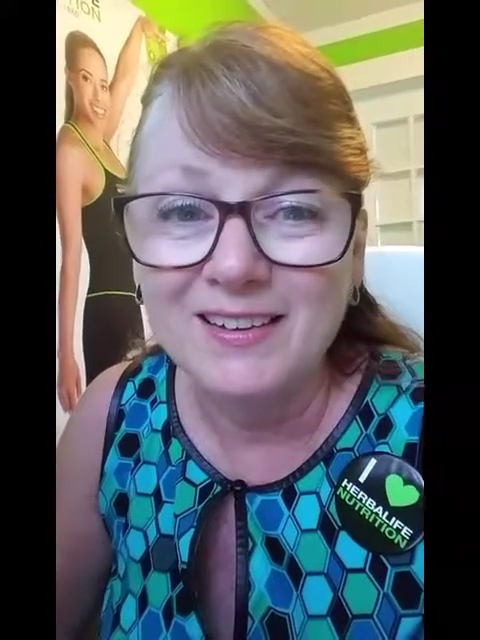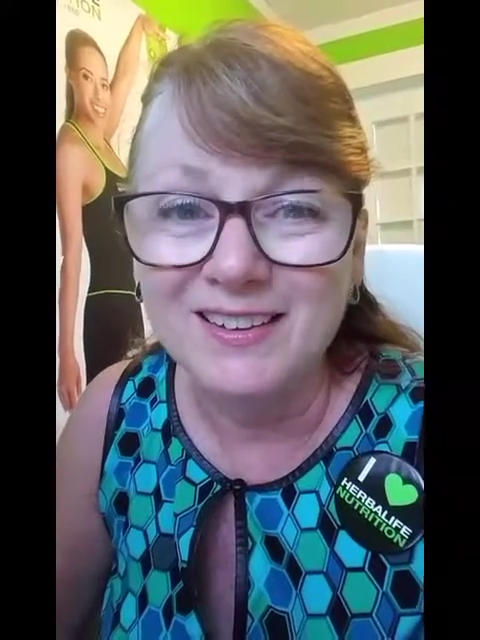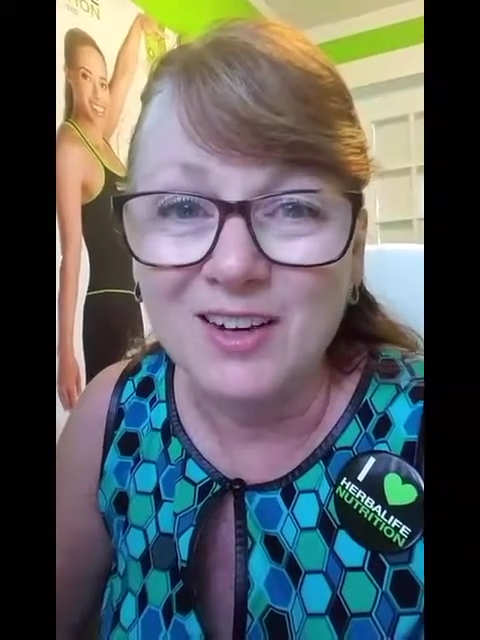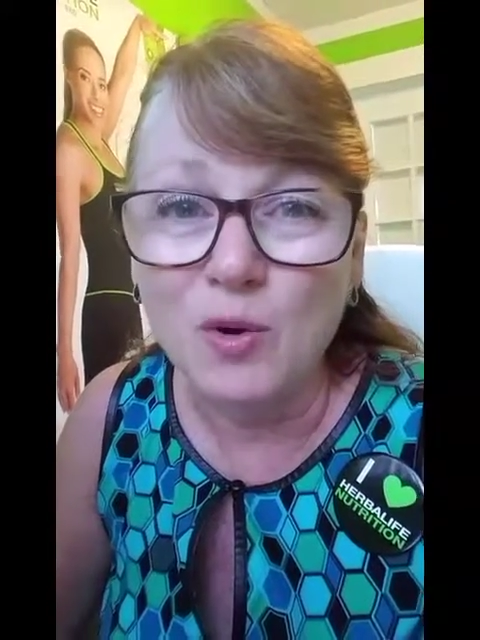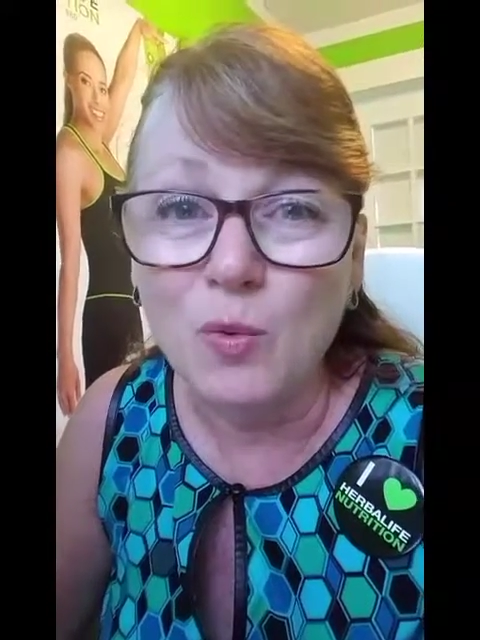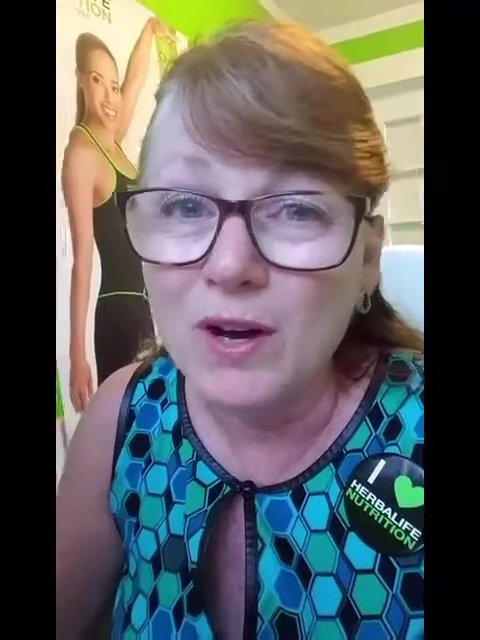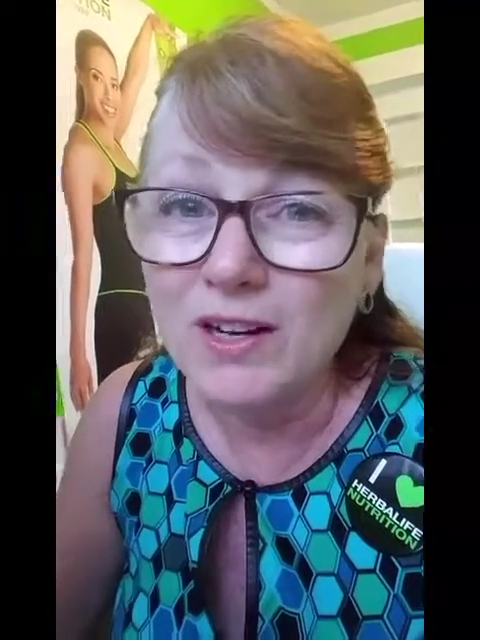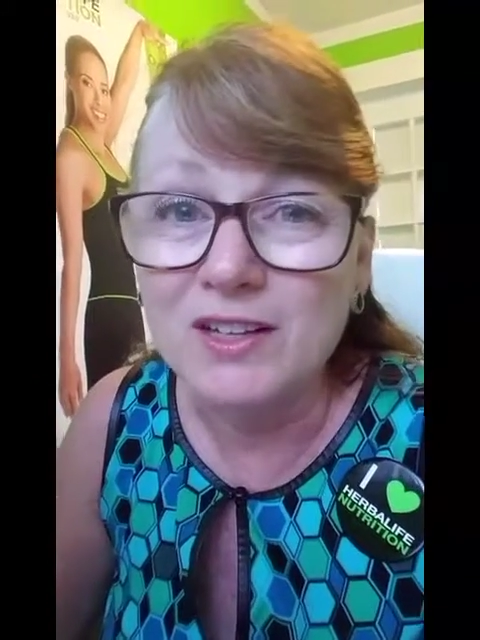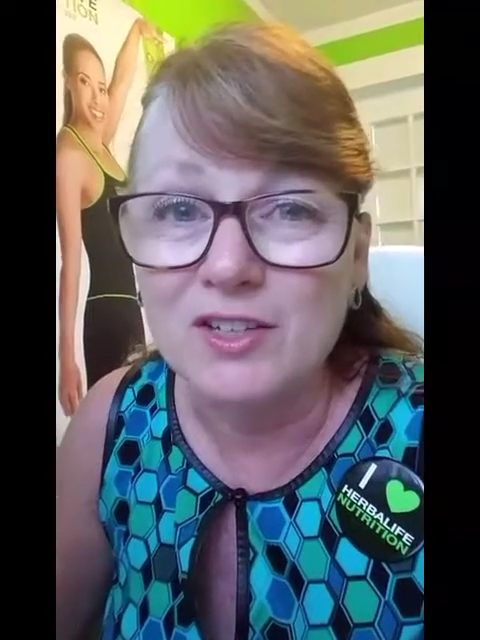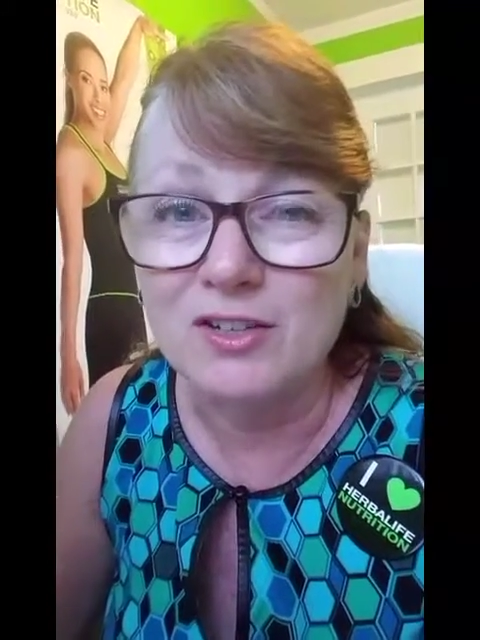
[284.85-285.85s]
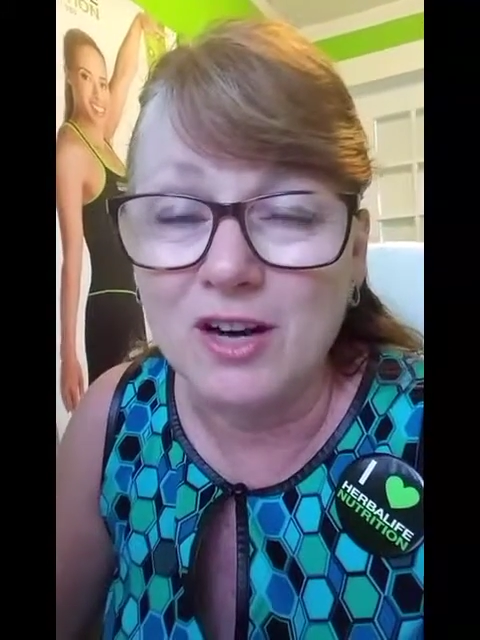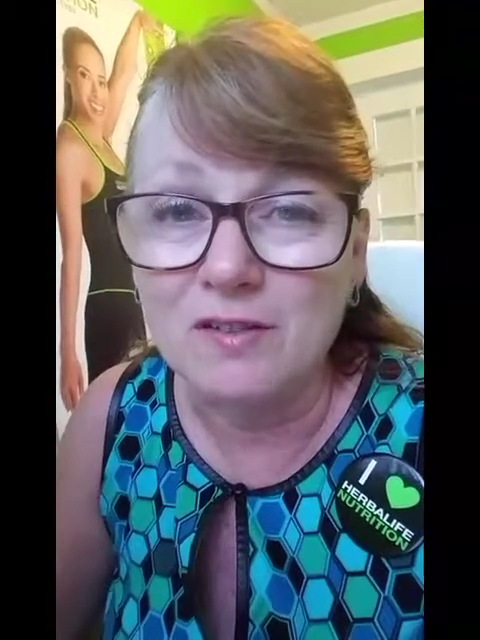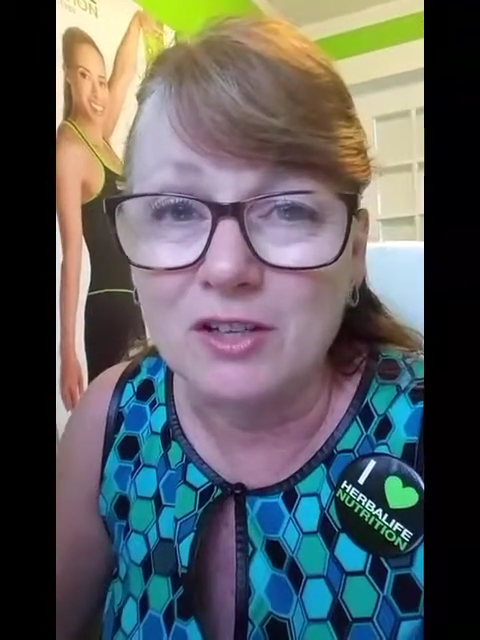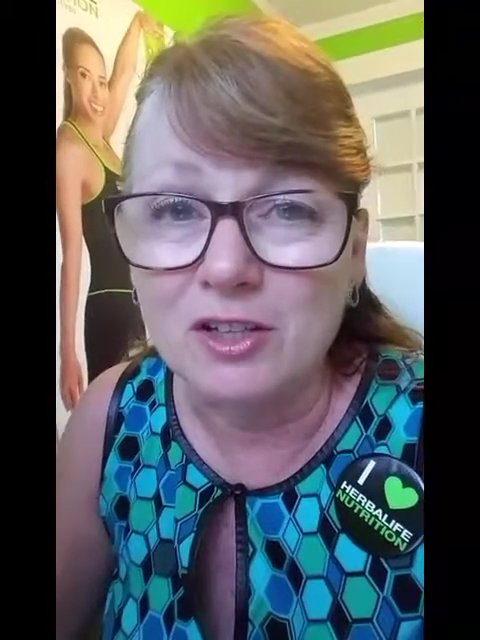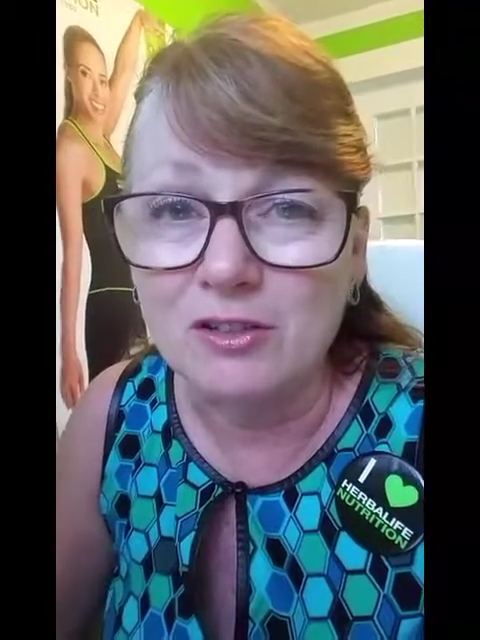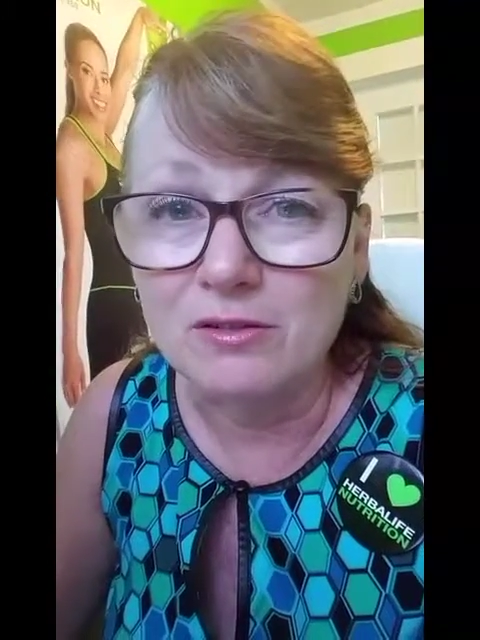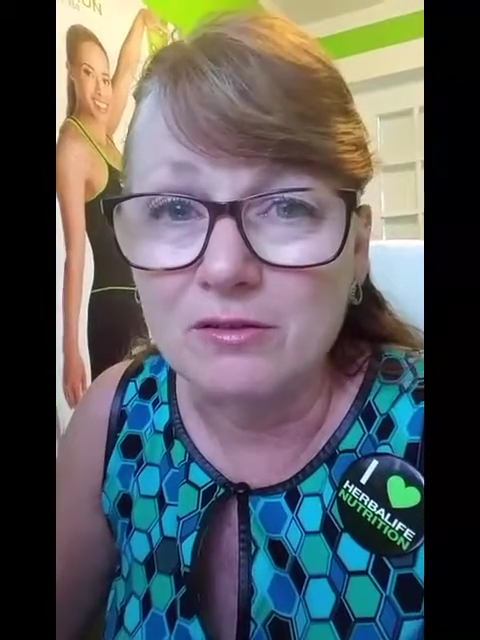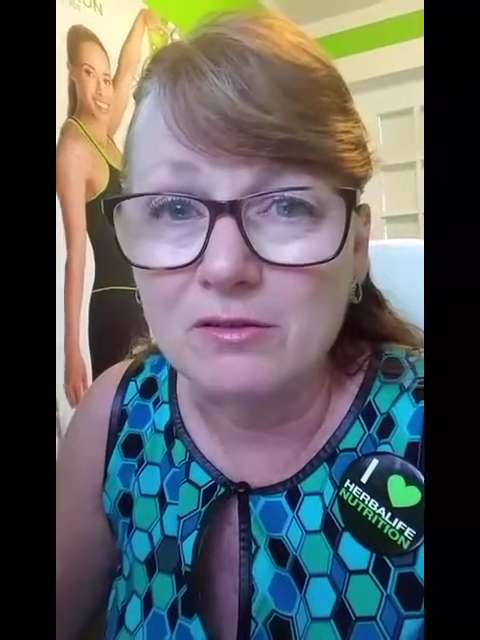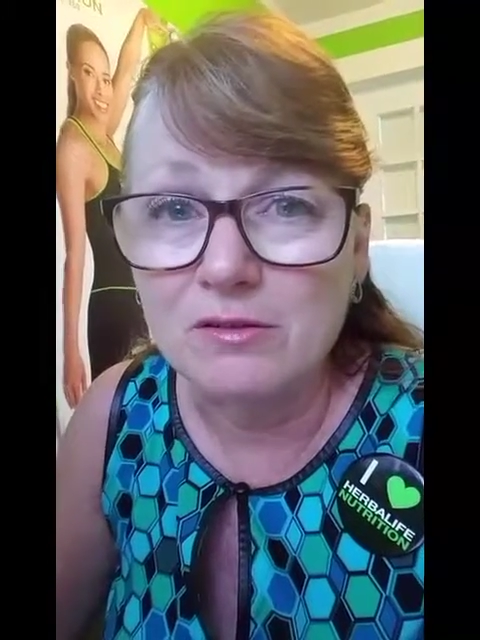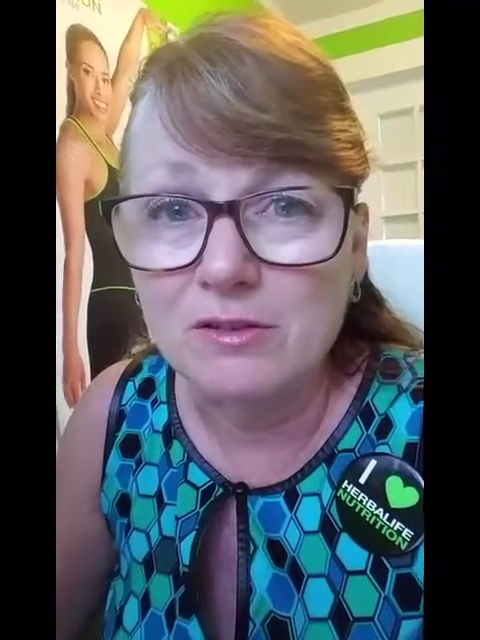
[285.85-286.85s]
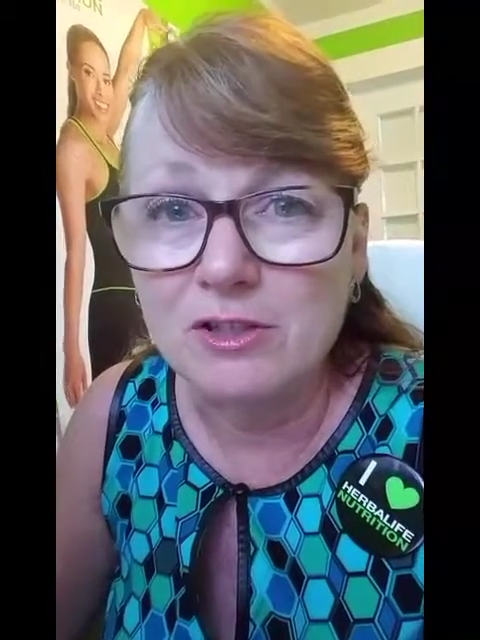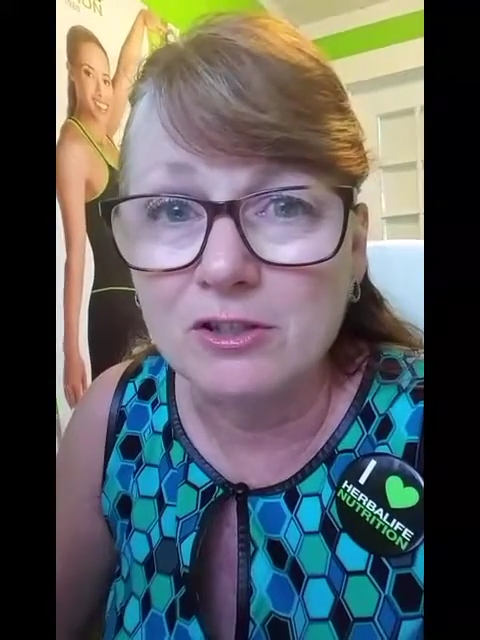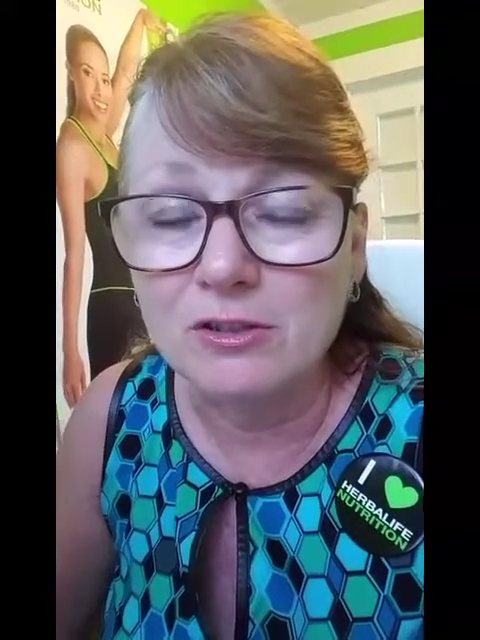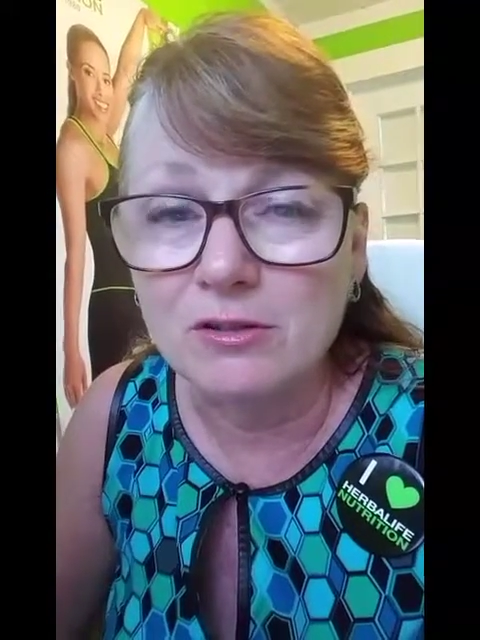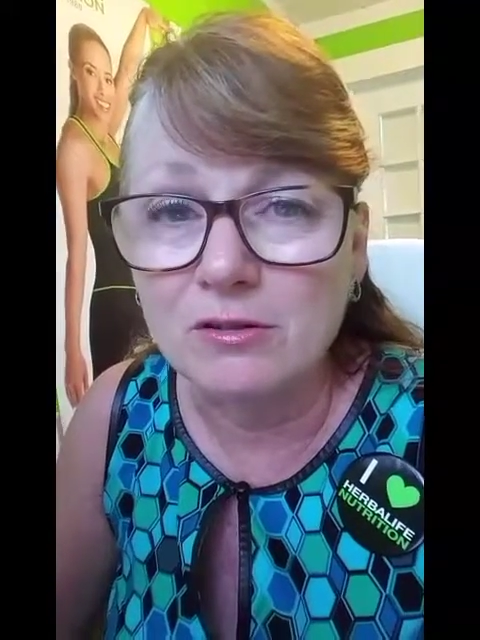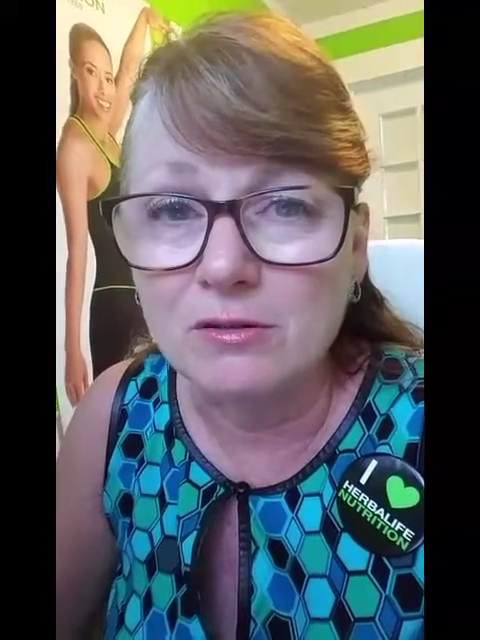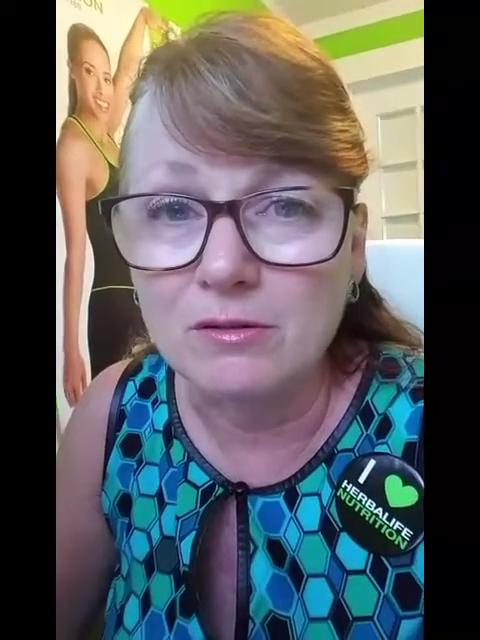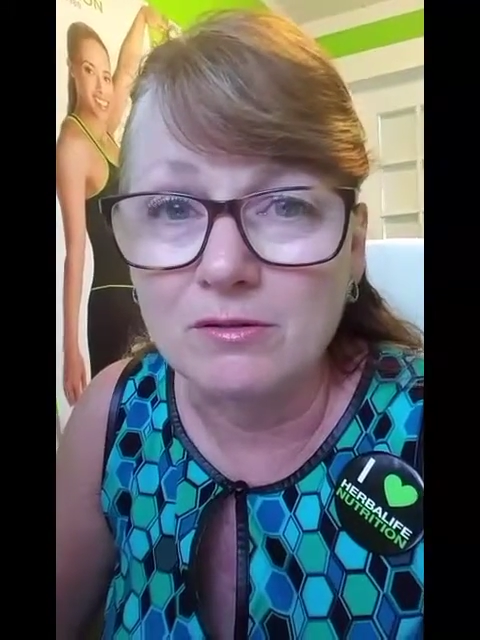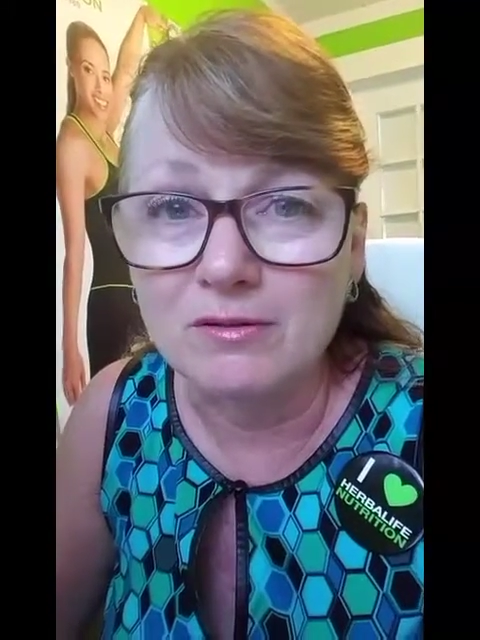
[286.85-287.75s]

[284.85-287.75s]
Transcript: What is driving you to